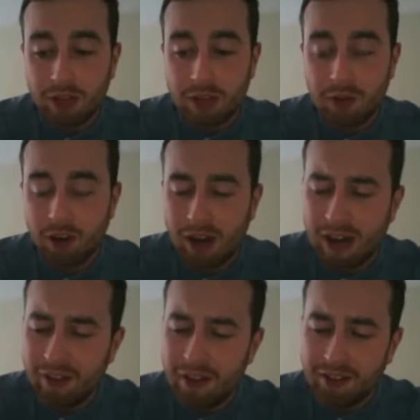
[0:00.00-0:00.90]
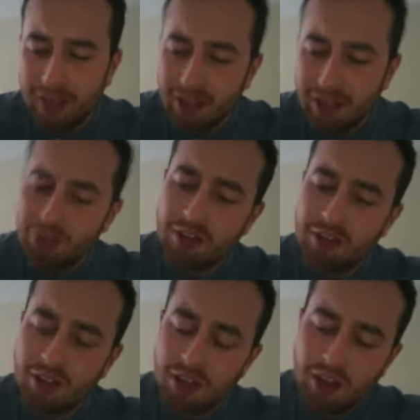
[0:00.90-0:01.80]
of Labour at this
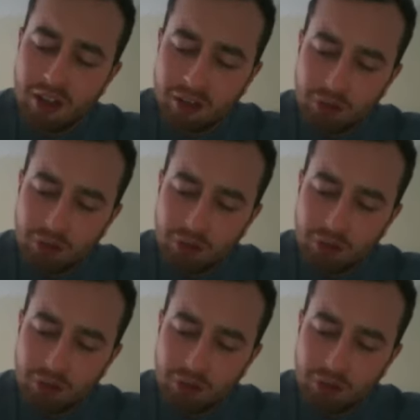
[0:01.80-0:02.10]
election.